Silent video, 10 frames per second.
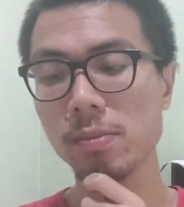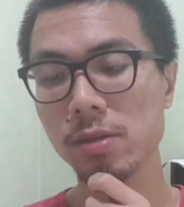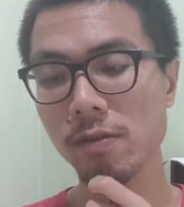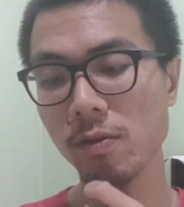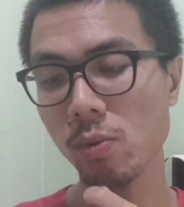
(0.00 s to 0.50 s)

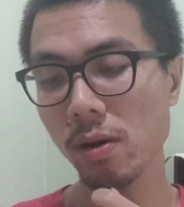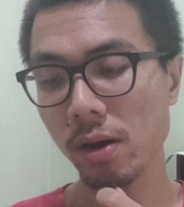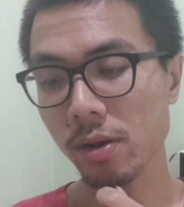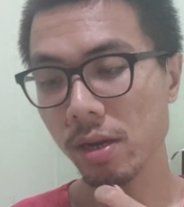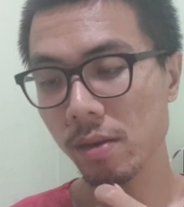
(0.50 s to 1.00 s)
himself a
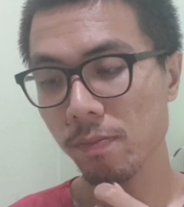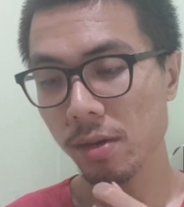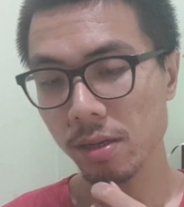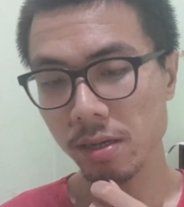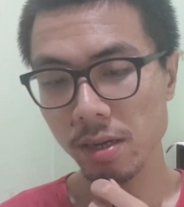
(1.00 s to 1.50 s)
well-educated
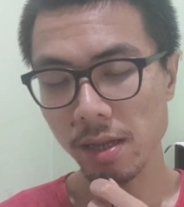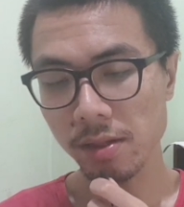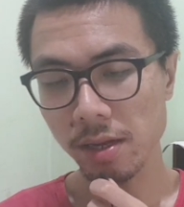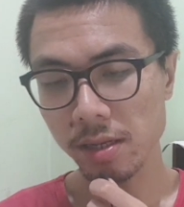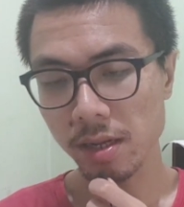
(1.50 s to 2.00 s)
person and
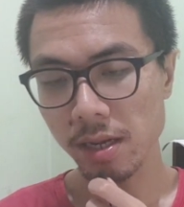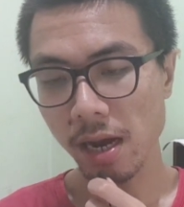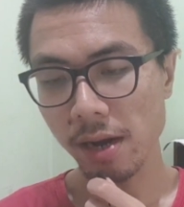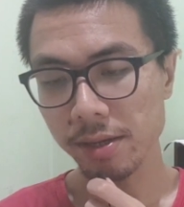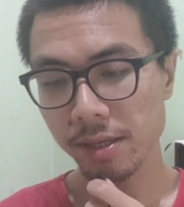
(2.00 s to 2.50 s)
thinks that he
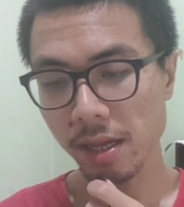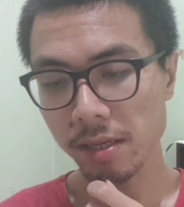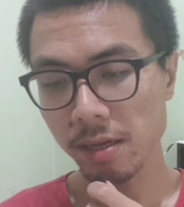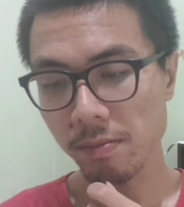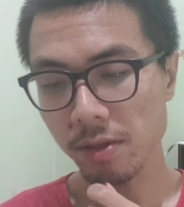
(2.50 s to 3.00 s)

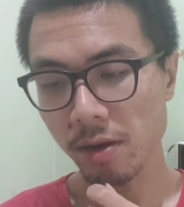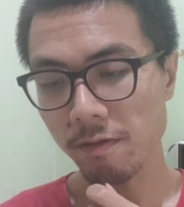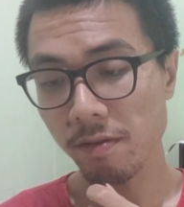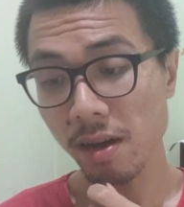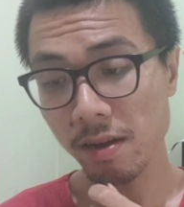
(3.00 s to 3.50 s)
understands something
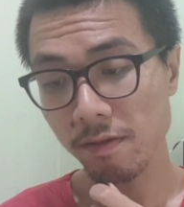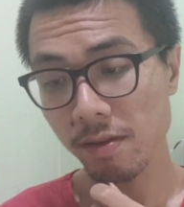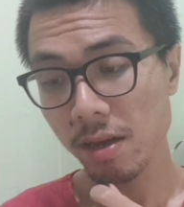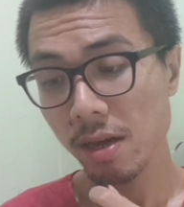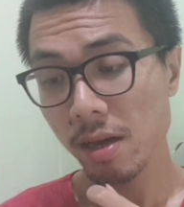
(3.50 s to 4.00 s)
of life.
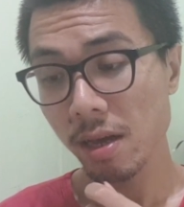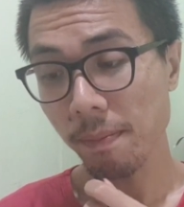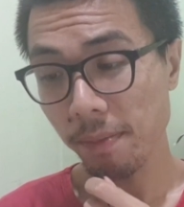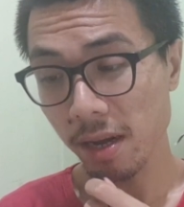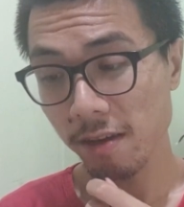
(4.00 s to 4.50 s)
He
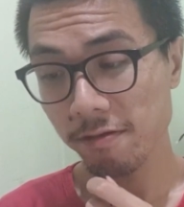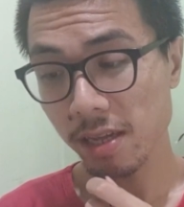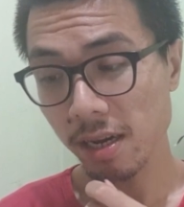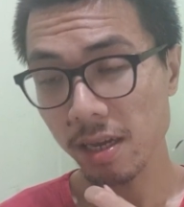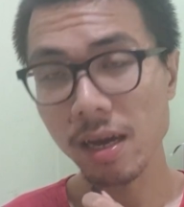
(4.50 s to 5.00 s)
believes
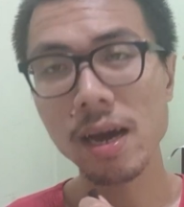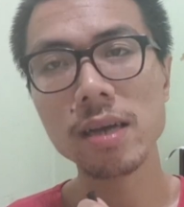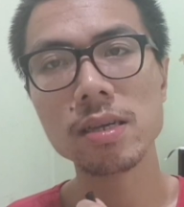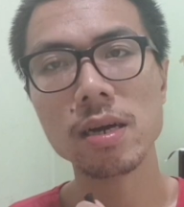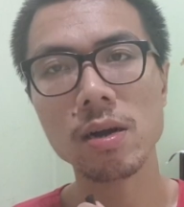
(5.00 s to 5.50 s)
that he
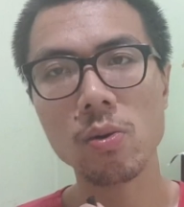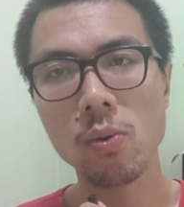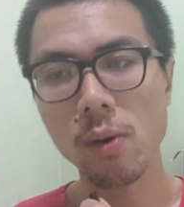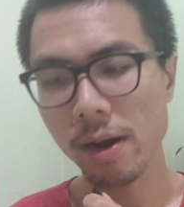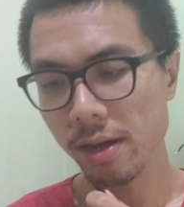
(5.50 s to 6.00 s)
has
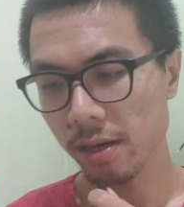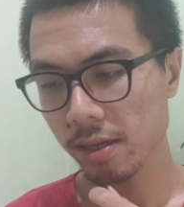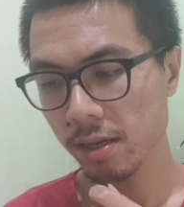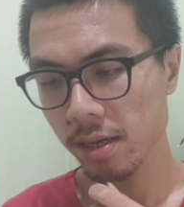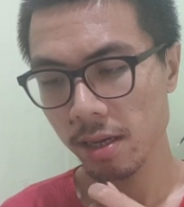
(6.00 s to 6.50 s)
acquired
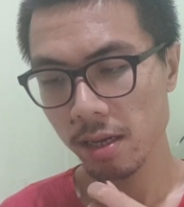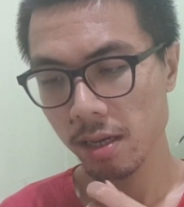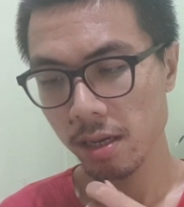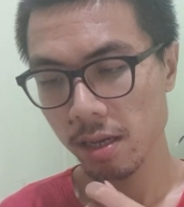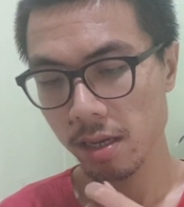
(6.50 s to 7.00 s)

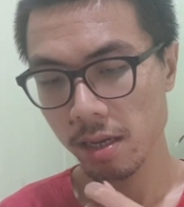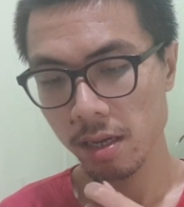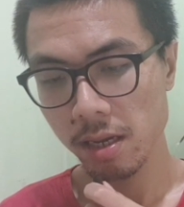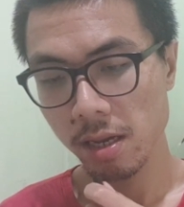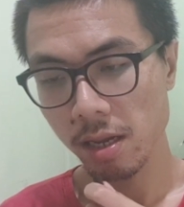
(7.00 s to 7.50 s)

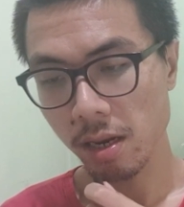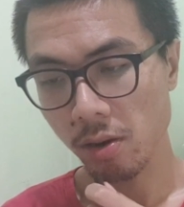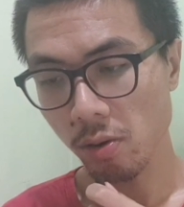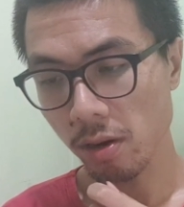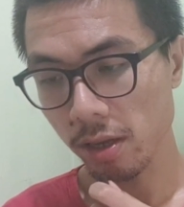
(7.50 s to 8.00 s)

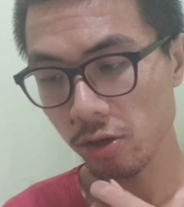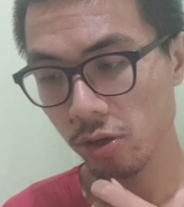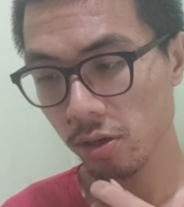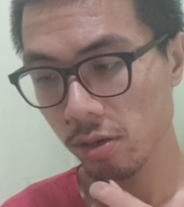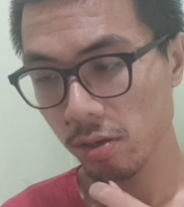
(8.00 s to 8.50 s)
knowledge.